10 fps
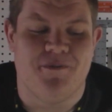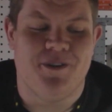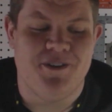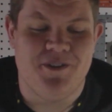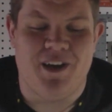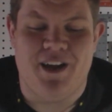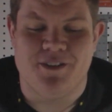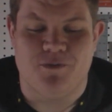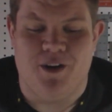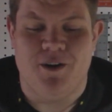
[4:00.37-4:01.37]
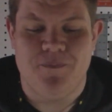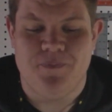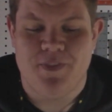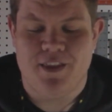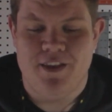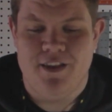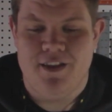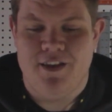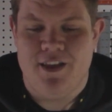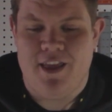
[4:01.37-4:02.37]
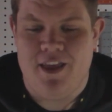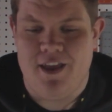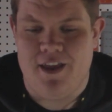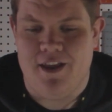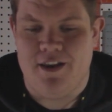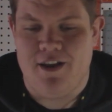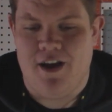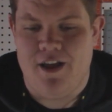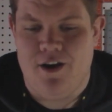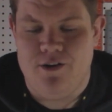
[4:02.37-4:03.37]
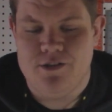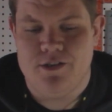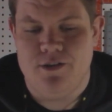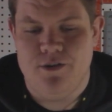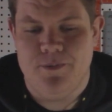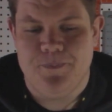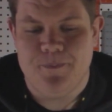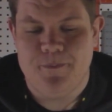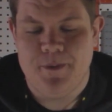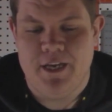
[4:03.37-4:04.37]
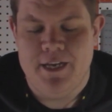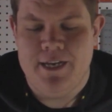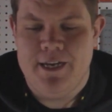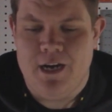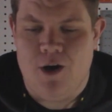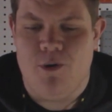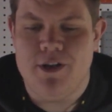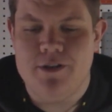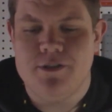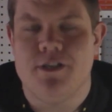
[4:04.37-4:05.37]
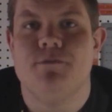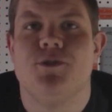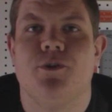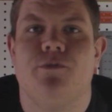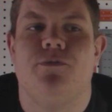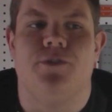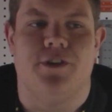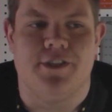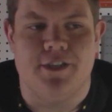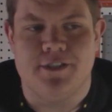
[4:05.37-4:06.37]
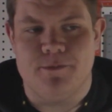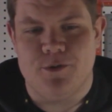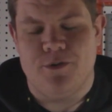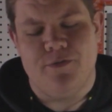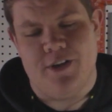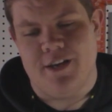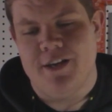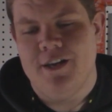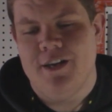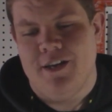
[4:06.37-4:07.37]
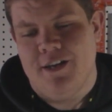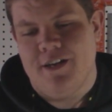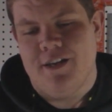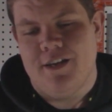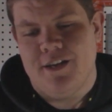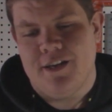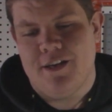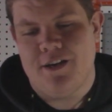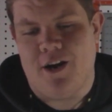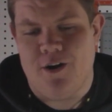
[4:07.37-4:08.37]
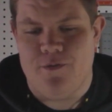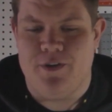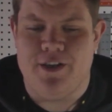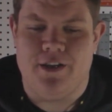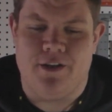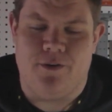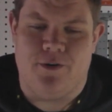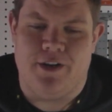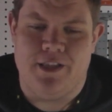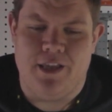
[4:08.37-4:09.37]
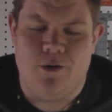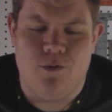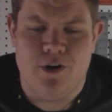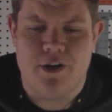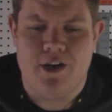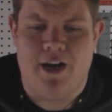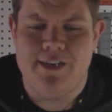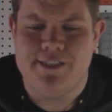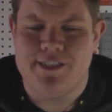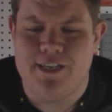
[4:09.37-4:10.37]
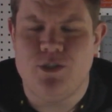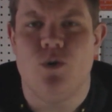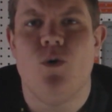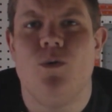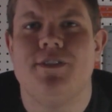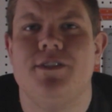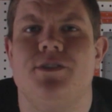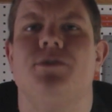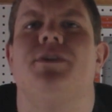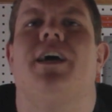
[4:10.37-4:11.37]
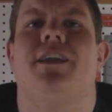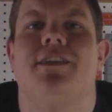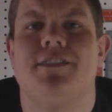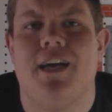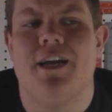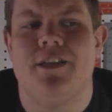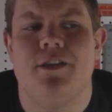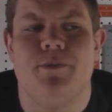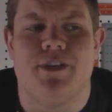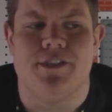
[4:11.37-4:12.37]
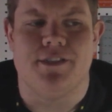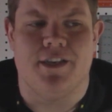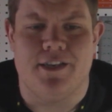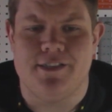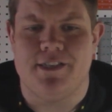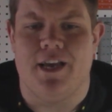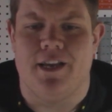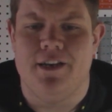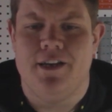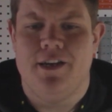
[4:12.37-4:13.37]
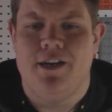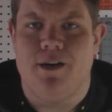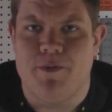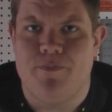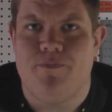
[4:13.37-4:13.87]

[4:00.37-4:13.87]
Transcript: going to do that as well. And I want to do some sort of flourish, like some sort of like carving or inlay work. I don't know what to do yet exactly, because like I said, I'm